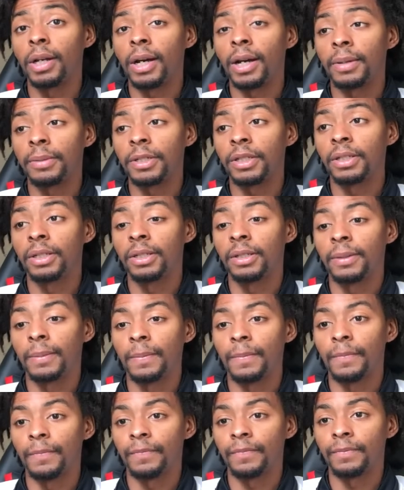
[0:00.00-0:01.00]
option
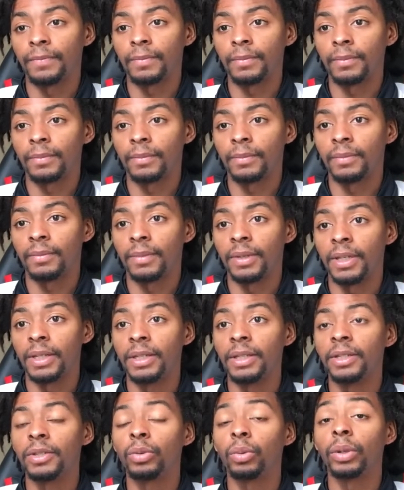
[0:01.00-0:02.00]

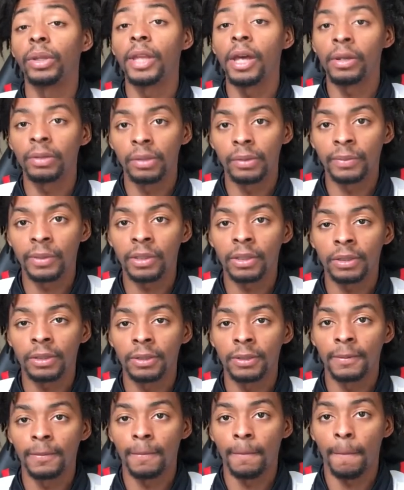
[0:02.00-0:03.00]
is without the ball.
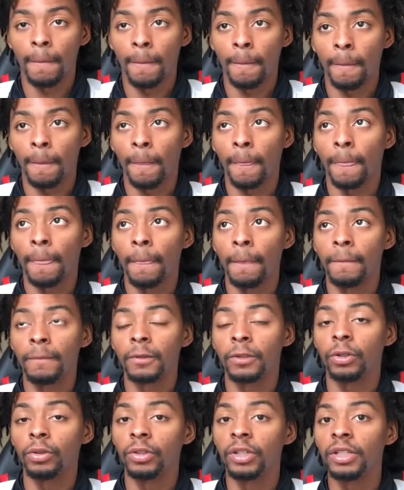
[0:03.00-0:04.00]

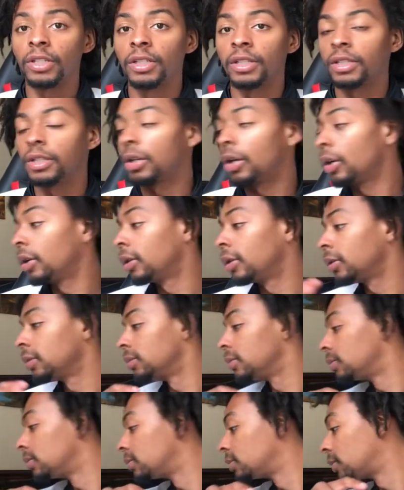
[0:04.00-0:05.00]
So this is called,
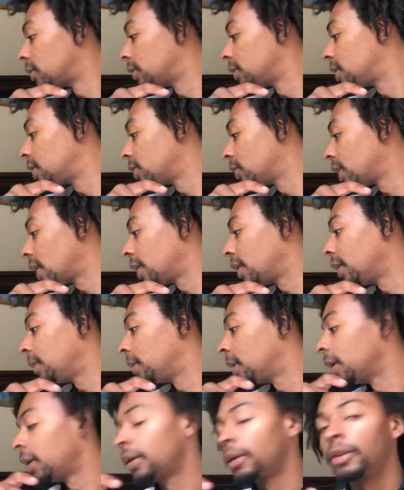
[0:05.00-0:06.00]
let me see what I named
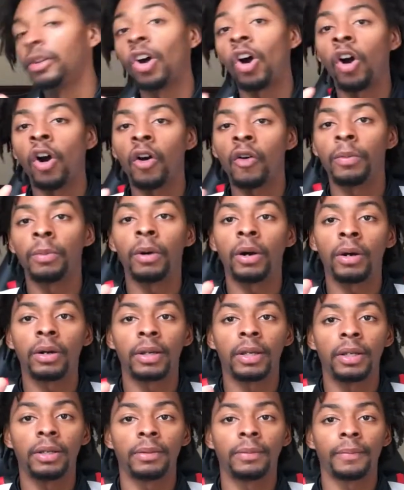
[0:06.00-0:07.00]
it, the off-ball
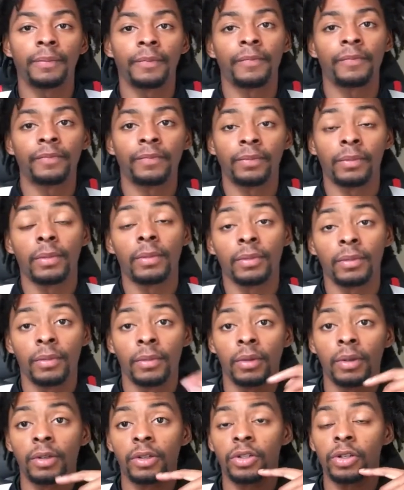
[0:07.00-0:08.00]
game.
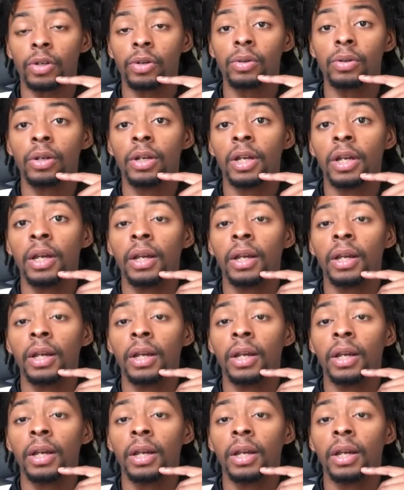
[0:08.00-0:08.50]
So